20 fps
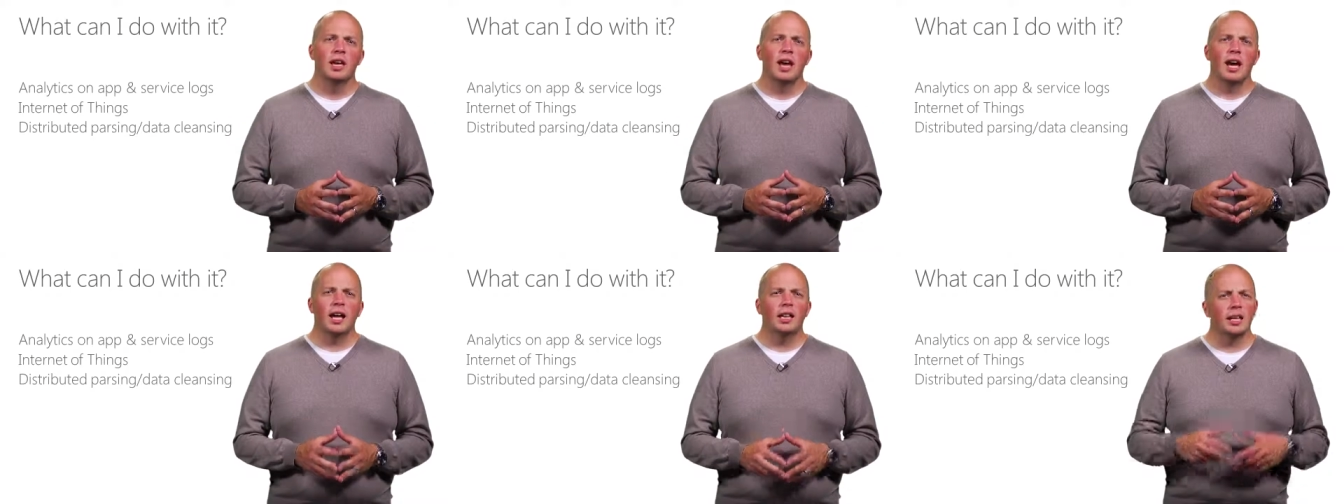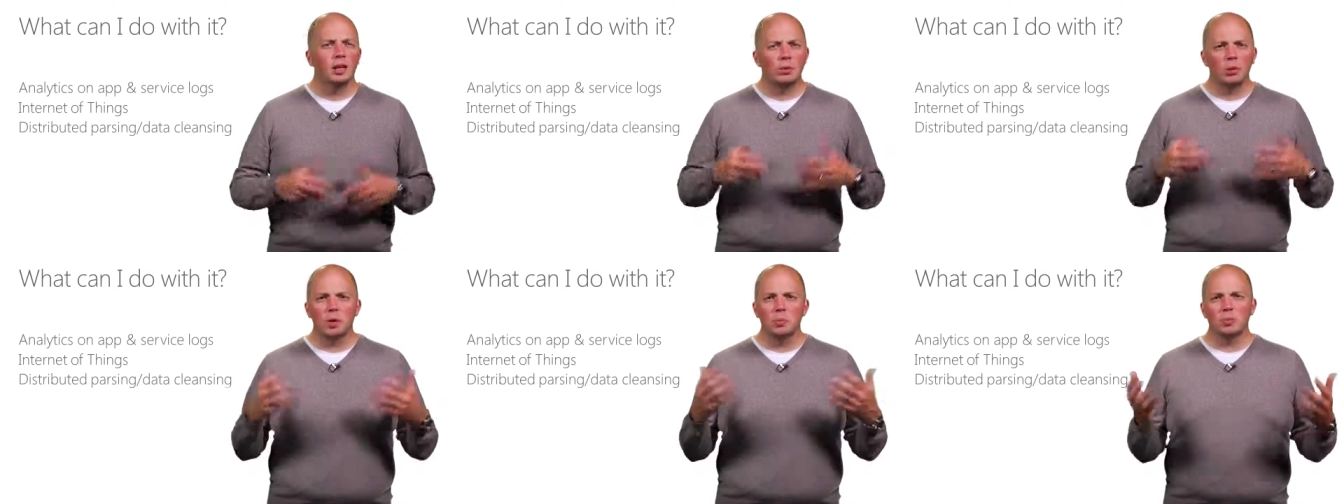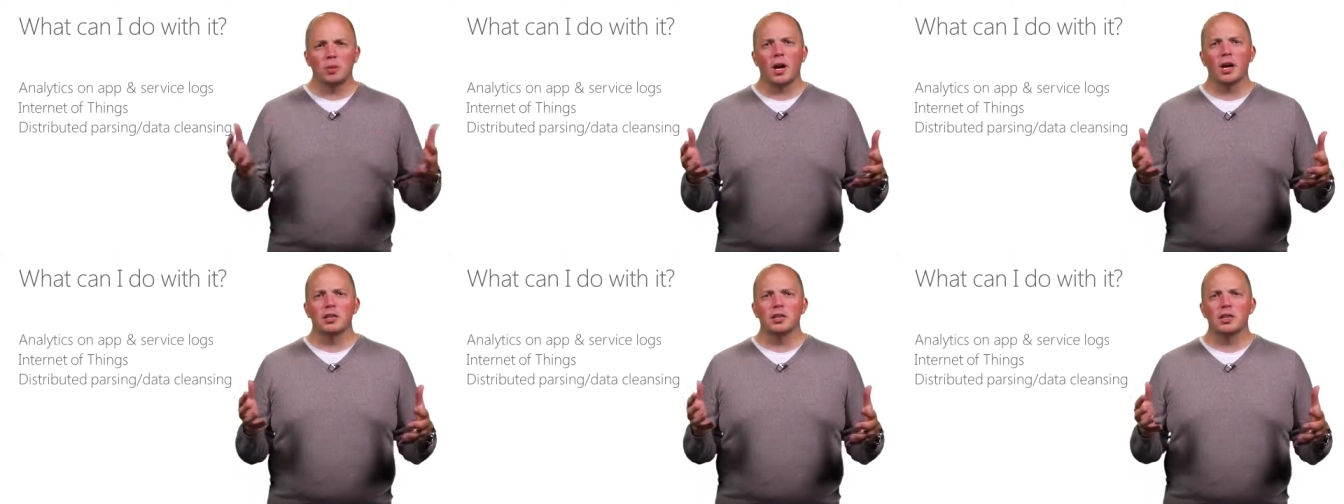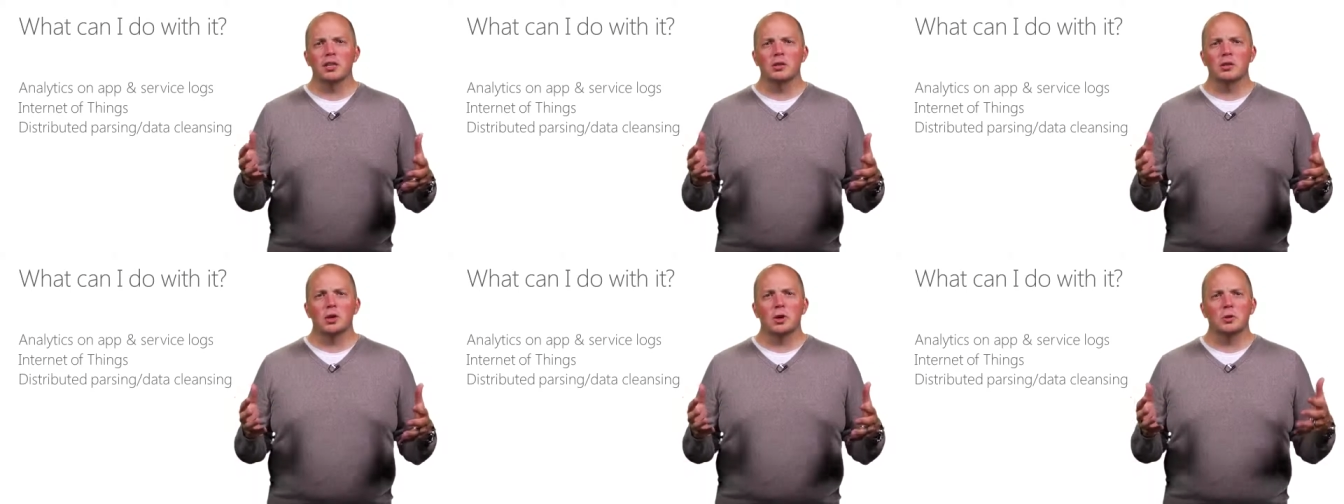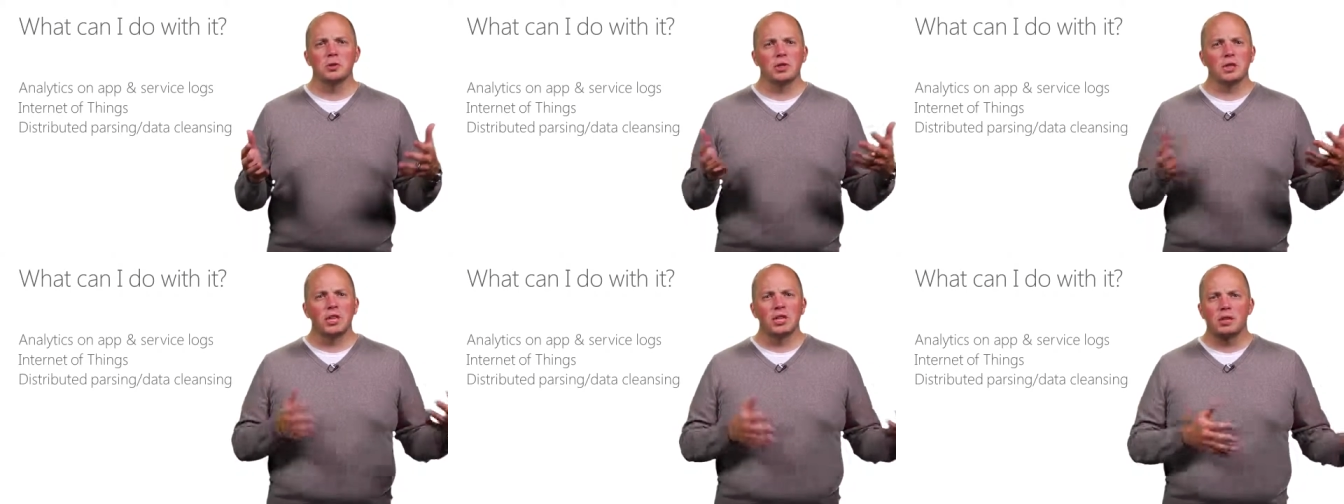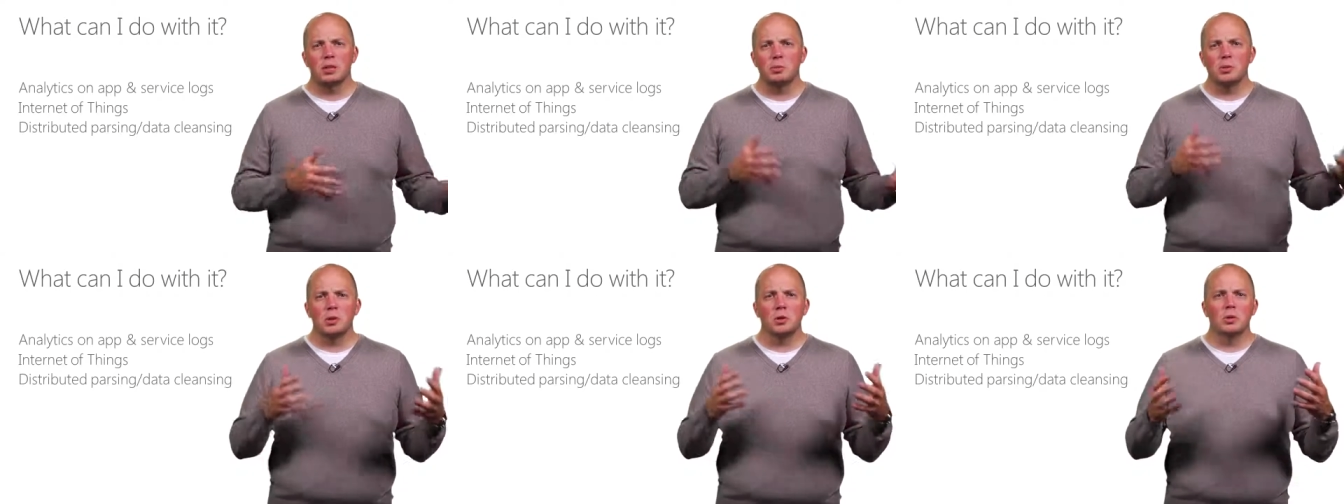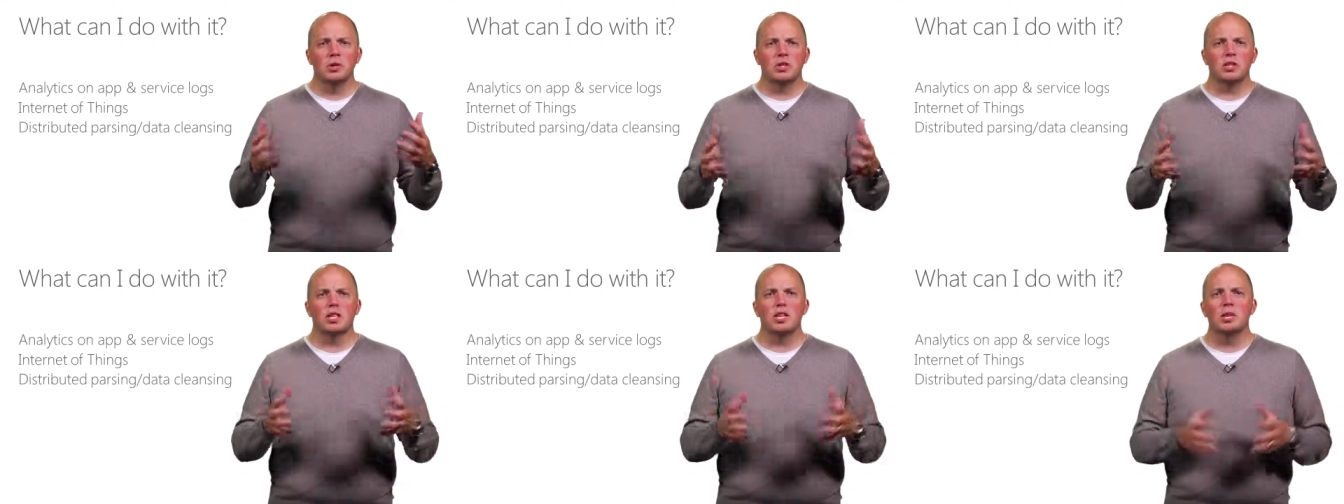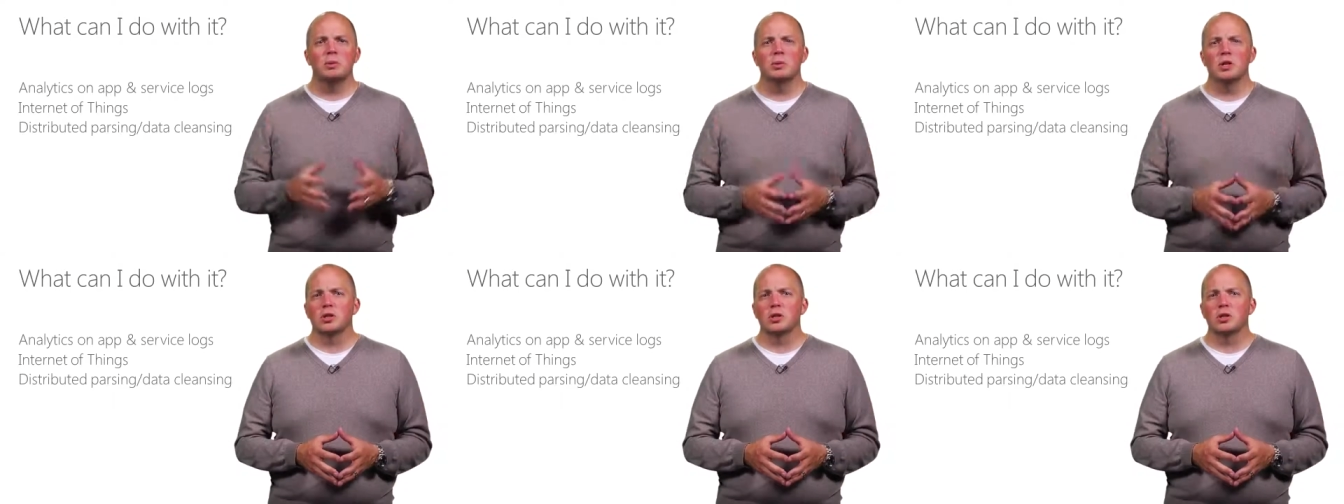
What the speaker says: and they want to process those and get them into a scheme